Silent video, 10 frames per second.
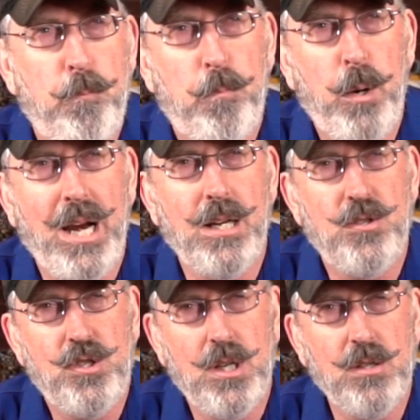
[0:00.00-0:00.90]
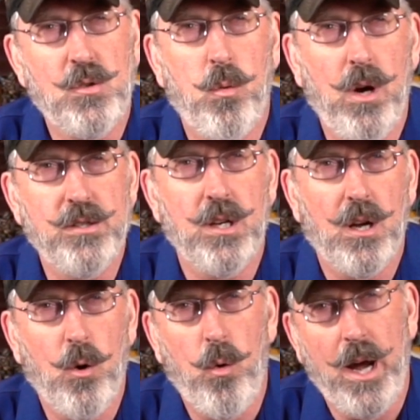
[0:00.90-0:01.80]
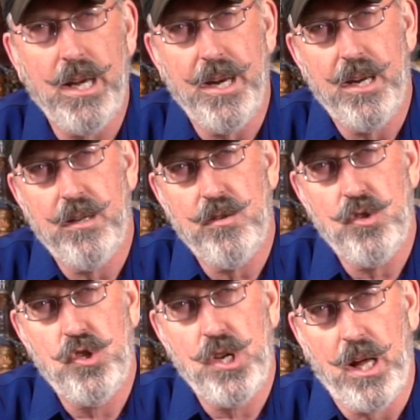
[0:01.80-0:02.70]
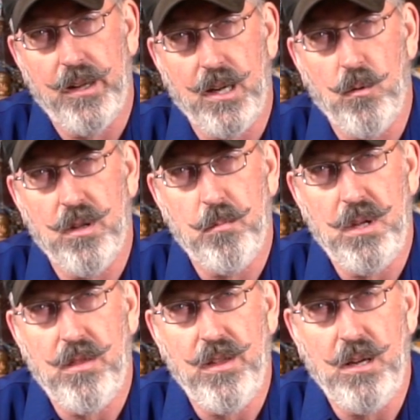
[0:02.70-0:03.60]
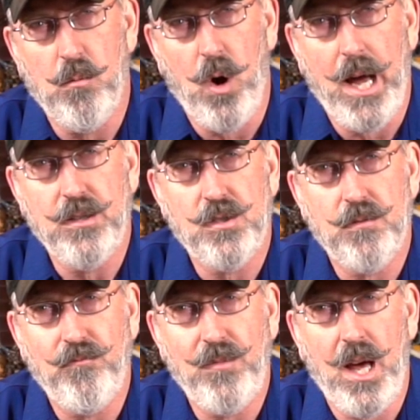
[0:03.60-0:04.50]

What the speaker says: But it just wasn't quite gelling with me theme-wise.